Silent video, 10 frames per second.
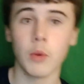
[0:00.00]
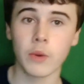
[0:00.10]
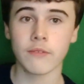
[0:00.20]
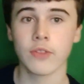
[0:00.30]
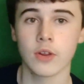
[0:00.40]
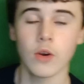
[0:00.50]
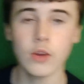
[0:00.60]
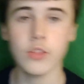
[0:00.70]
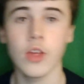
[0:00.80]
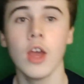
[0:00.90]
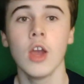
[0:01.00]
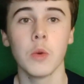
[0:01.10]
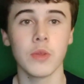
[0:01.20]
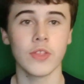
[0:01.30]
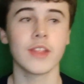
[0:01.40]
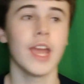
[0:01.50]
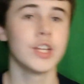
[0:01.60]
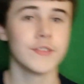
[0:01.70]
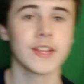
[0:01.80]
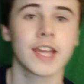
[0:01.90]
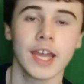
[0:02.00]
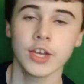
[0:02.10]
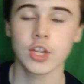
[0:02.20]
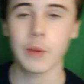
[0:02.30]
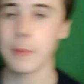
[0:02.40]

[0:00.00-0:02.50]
one of the dogs with this edge of his cage, so he